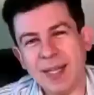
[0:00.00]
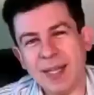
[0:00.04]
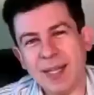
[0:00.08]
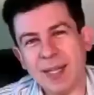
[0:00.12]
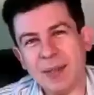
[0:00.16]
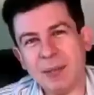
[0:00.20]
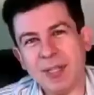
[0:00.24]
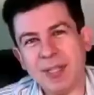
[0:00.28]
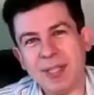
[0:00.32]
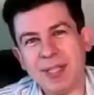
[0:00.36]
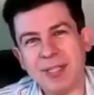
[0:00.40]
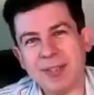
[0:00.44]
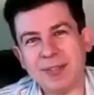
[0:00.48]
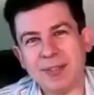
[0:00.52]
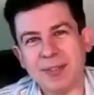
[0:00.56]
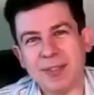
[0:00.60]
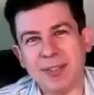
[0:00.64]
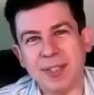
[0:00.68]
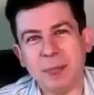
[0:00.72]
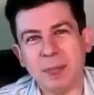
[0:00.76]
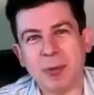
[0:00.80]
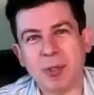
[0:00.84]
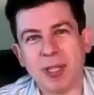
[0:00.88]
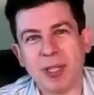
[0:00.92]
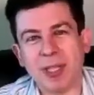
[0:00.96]
I mean that's
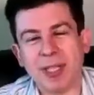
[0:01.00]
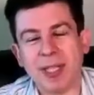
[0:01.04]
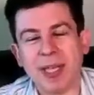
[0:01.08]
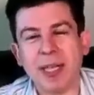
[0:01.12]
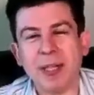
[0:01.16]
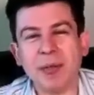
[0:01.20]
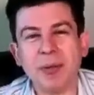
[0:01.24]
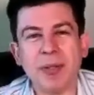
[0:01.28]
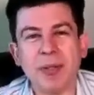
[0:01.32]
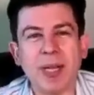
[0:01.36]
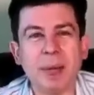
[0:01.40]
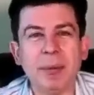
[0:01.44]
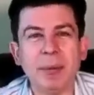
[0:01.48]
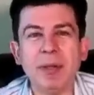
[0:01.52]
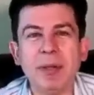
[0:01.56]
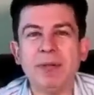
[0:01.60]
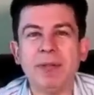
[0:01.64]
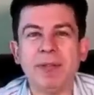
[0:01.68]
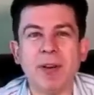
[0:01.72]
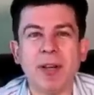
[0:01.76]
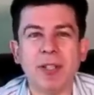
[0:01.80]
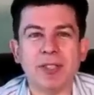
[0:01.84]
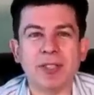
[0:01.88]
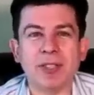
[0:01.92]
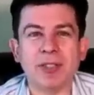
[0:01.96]
certainly more like I know. I mean,
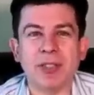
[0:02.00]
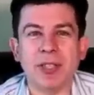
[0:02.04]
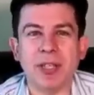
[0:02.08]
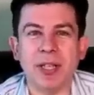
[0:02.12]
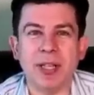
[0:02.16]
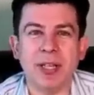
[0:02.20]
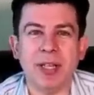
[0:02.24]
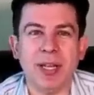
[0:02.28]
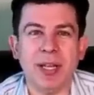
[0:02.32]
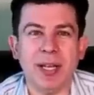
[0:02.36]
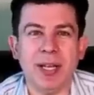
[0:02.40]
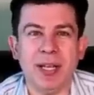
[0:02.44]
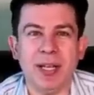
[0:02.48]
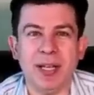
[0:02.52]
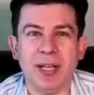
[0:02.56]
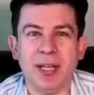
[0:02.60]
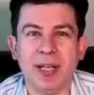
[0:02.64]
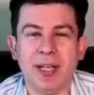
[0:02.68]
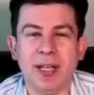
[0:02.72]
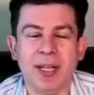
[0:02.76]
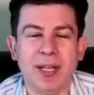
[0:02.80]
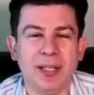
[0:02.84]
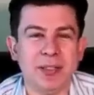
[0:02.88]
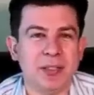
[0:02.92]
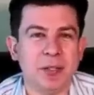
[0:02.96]
fostering
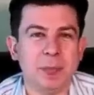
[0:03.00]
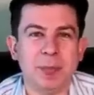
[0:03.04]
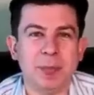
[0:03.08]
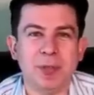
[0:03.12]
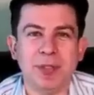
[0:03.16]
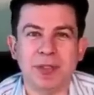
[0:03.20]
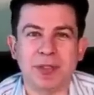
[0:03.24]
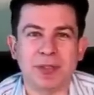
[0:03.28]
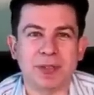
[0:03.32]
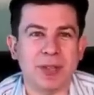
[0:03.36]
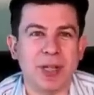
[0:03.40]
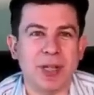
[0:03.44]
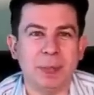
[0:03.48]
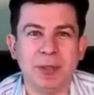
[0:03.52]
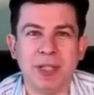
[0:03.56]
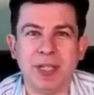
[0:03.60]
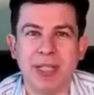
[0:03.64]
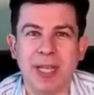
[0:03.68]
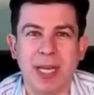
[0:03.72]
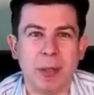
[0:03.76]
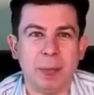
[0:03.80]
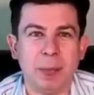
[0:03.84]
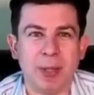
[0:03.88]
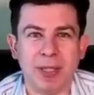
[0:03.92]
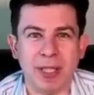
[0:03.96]
hasn't been described in the
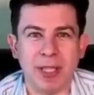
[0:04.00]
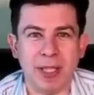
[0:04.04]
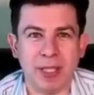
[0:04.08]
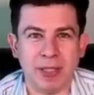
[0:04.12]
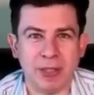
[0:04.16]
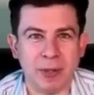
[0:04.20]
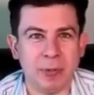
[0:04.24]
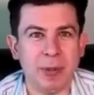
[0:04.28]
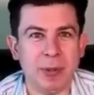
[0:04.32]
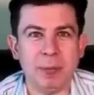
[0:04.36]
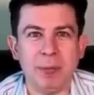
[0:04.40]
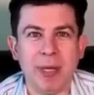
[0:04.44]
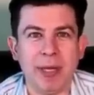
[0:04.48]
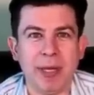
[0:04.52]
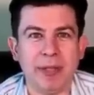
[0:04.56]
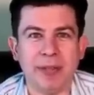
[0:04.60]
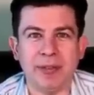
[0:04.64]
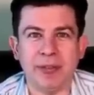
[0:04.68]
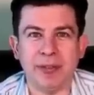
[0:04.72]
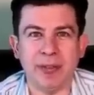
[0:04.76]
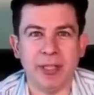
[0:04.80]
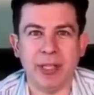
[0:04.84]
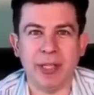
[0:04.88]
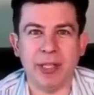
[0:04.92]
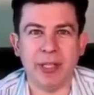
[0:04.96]
animal kingdom in many
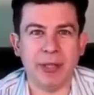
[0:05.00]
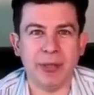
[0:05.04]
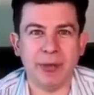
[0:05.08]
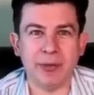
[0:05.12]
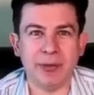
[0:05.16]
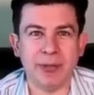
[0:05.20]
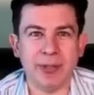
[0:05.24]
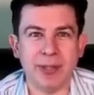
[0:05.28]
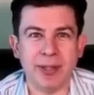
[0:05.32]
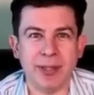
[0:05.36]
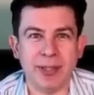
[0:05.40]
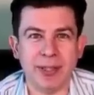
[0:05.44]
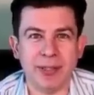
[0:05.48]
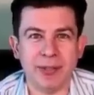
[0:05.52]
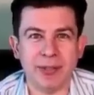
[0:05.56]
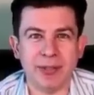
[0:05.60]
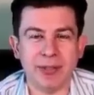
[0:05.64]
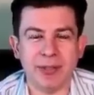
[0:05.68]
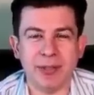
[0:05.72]
scenarios. I think there's mm. a